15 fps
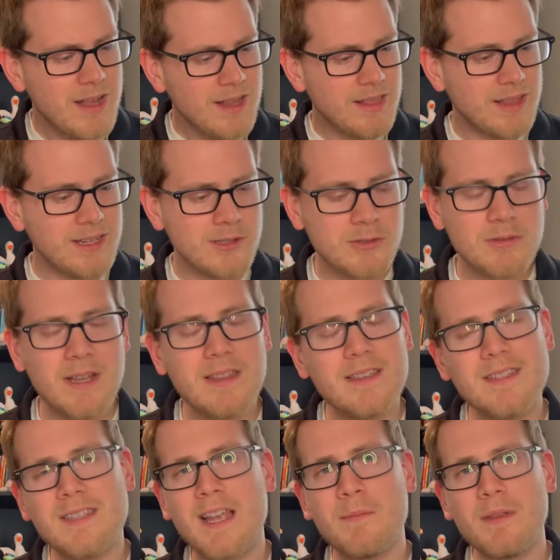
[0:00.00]
Let's try this
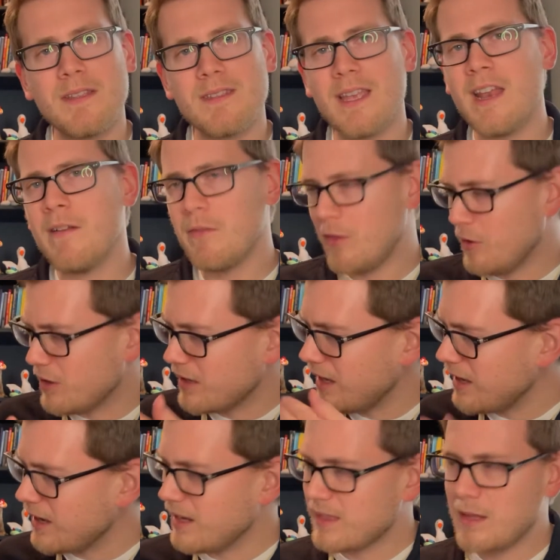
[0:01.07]
time. Instead of
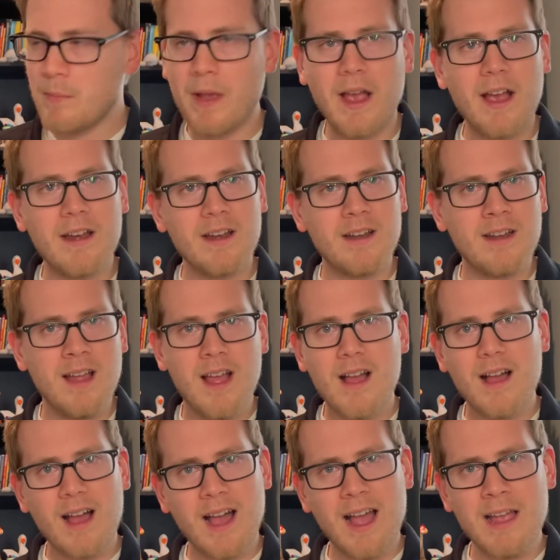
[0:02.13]
looking at the pattern,
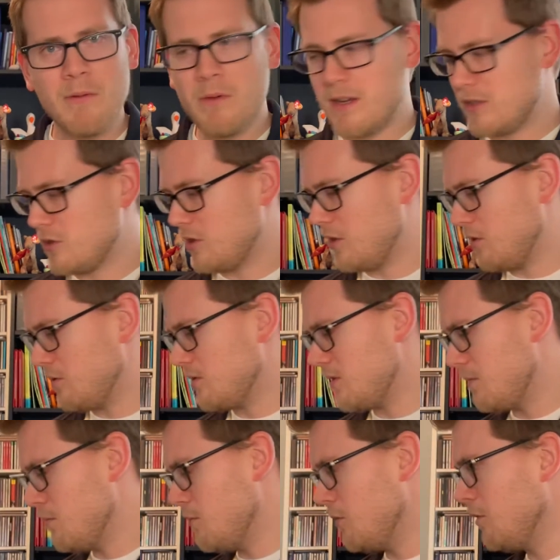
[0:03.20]
I want you to
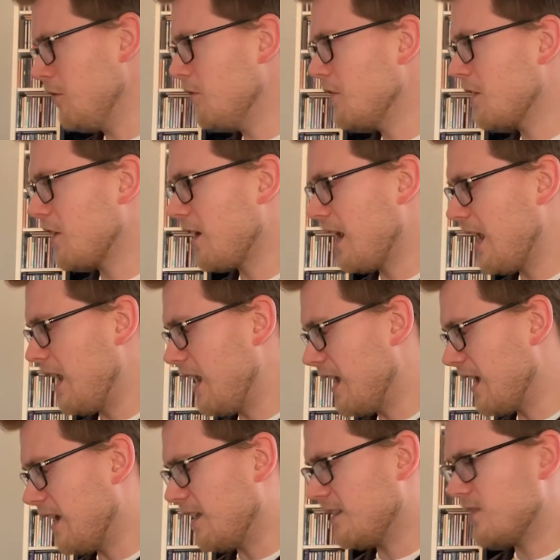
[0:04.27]
move your
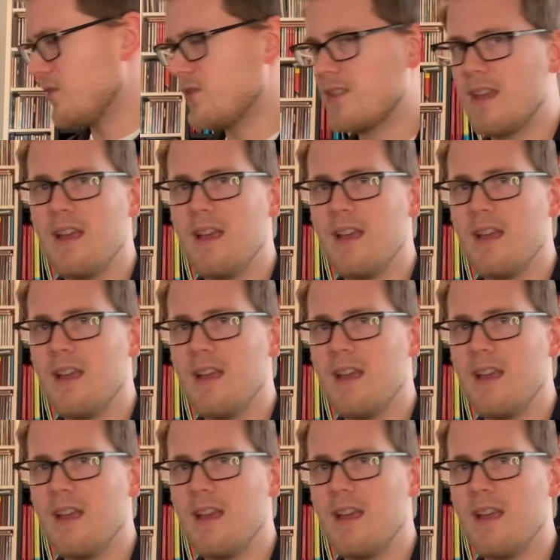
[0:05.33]
hands